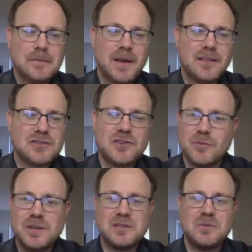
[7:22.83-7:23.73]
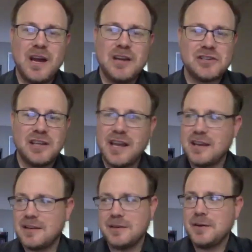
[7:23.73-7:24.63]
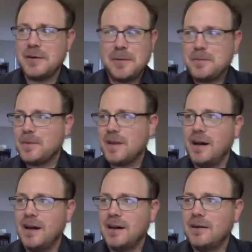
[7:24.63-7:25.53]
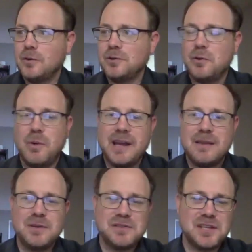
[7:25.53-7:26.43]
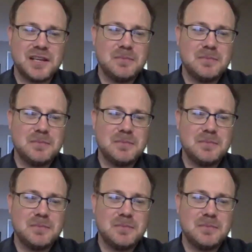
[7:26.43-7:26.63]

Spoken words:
Like there's no reason why I should like old Hawaiian music,